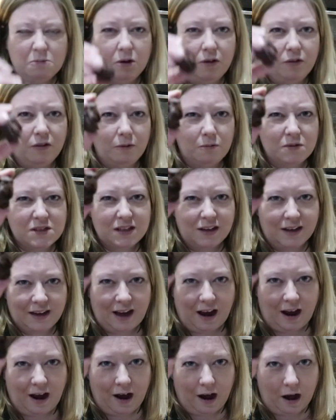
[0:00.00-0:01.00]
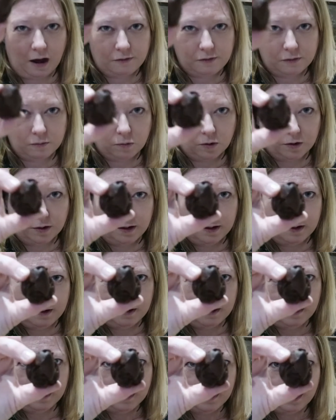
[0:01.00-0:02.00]
one that was like half a one.
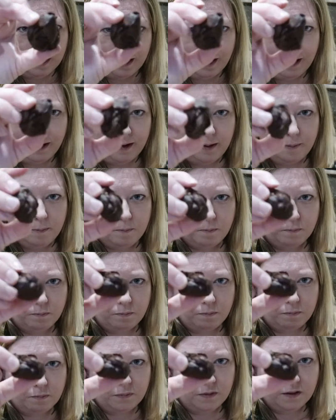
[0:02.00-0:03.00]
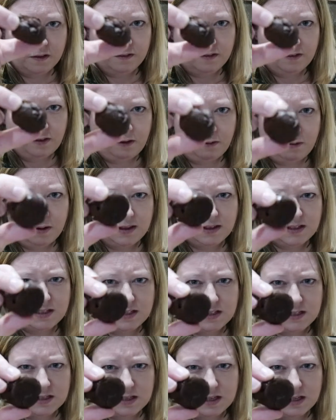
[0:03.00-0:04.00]
Um, so it's,
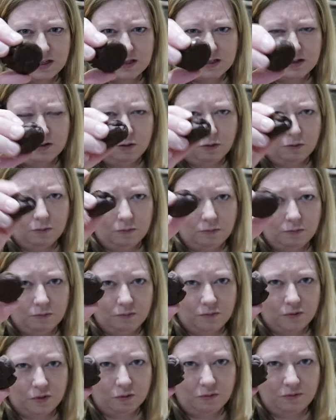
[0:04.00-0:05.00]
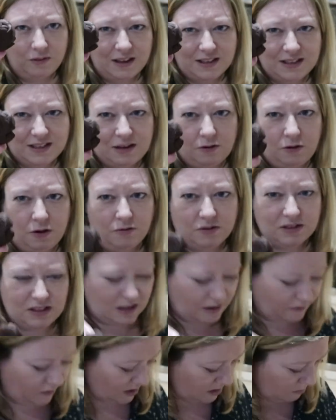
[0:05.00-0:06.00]
it's, it's not sort of necessarily was
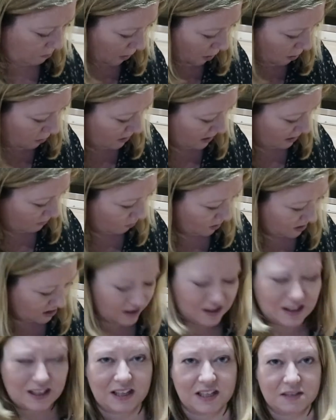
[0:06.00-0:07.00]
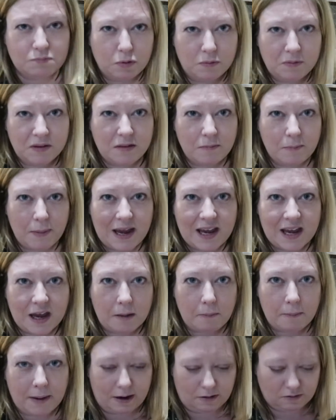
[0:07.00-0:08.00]
never exploded, which I think is probably the
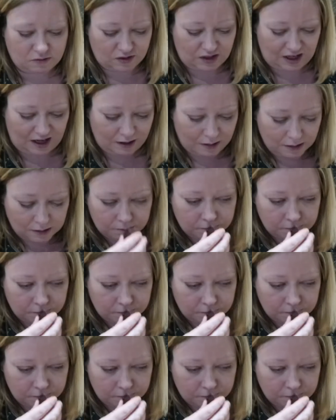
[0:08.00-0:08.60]
baking powder in it.